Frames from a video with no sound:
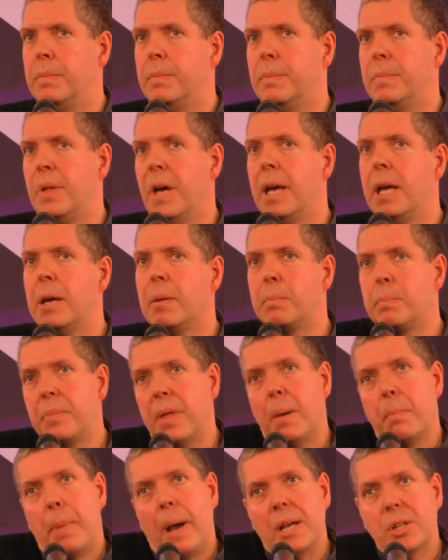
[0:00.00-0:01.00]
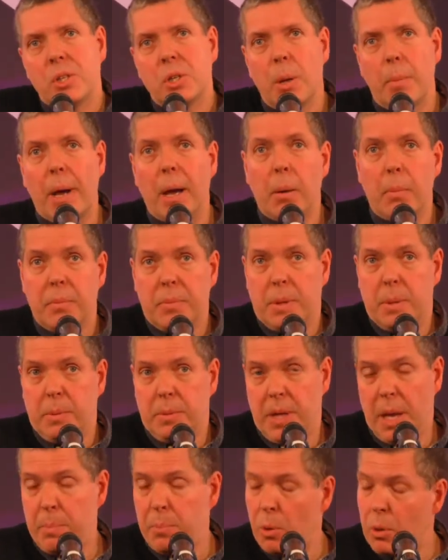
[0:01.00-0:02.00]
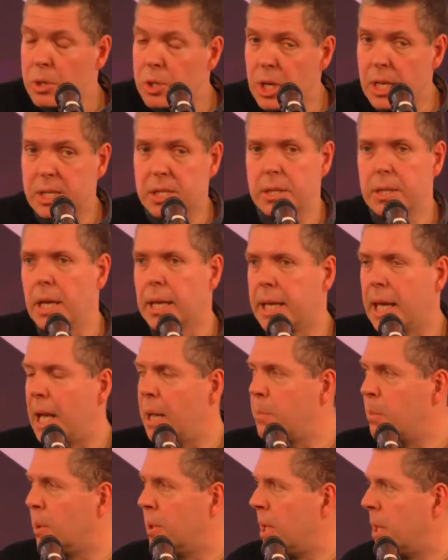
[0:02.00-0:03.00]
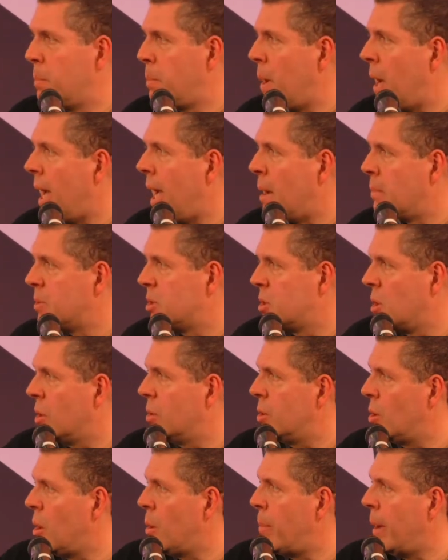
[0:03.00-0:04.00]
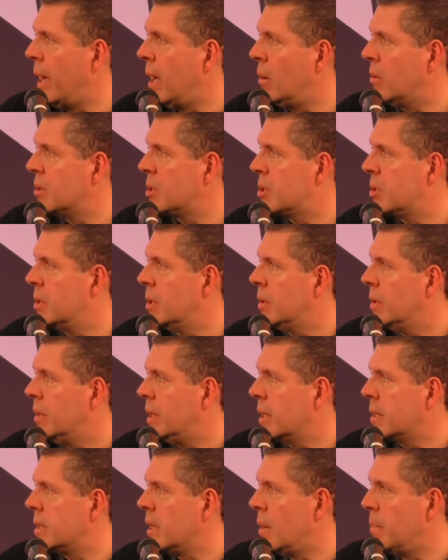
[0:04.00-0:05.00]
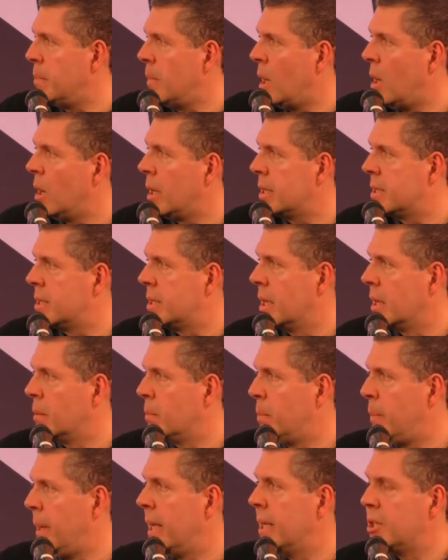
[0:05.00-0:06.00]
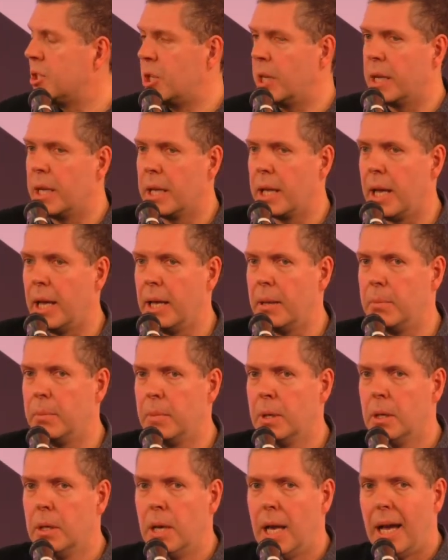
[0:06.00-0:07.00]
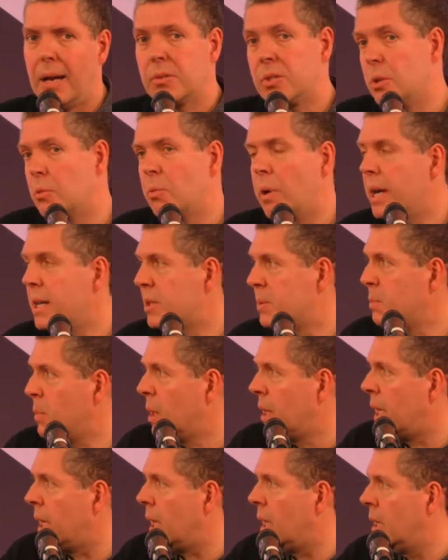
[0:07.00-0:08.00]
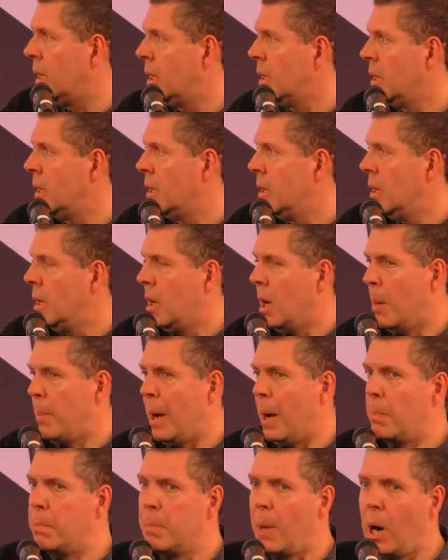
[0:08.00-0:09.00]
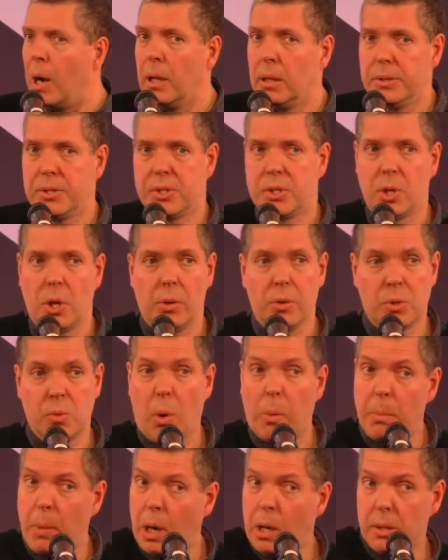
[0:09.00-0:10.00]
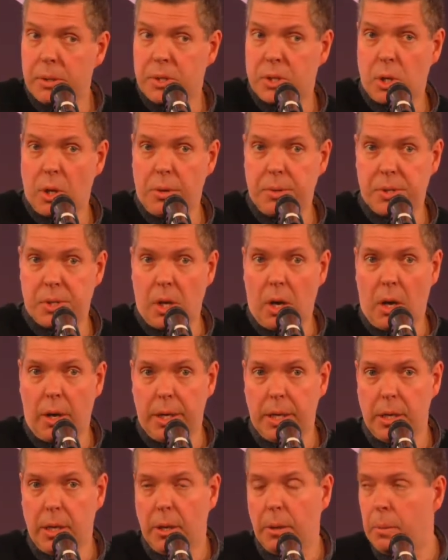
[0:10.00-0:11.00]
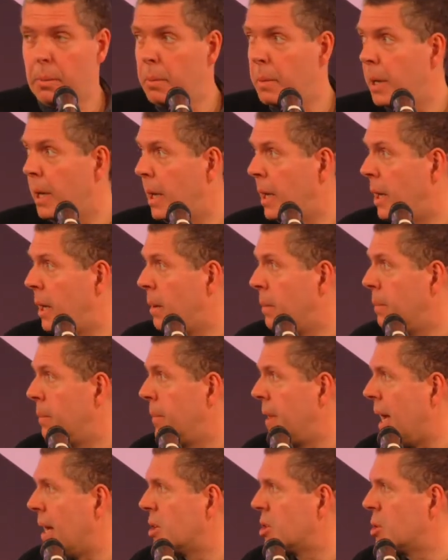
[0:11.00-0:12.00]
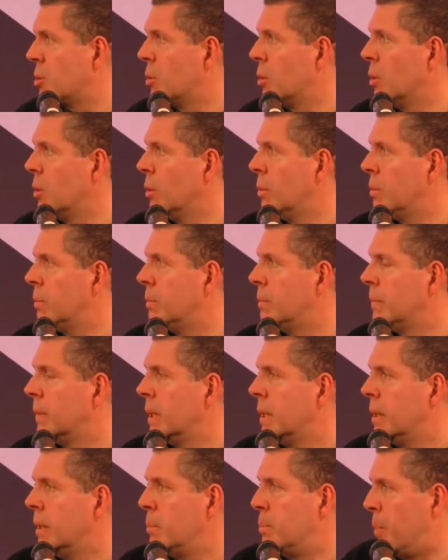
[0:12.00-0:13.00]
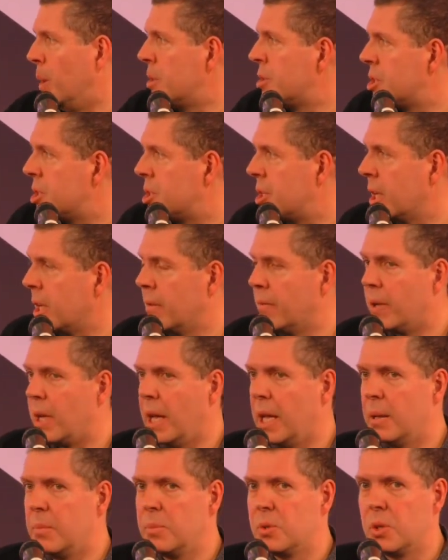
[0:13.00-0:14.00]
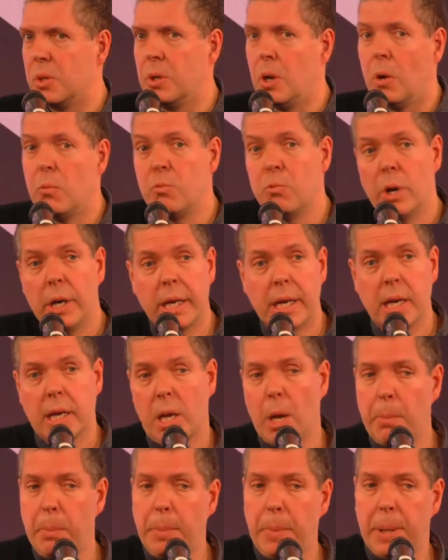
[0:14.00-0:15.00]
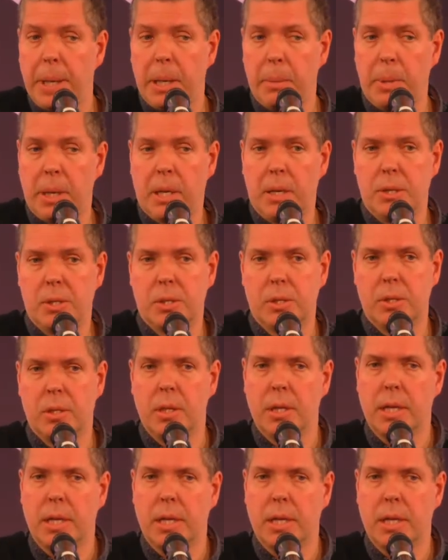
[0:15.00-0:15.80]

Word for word: they, they're passionate about the, their projects and their game, but they perhaps don't know about things like marketing, pitching a game, how to raise money, about milestones, what milestones are, you know, um, the actual budgeting of games and, and running a company because the,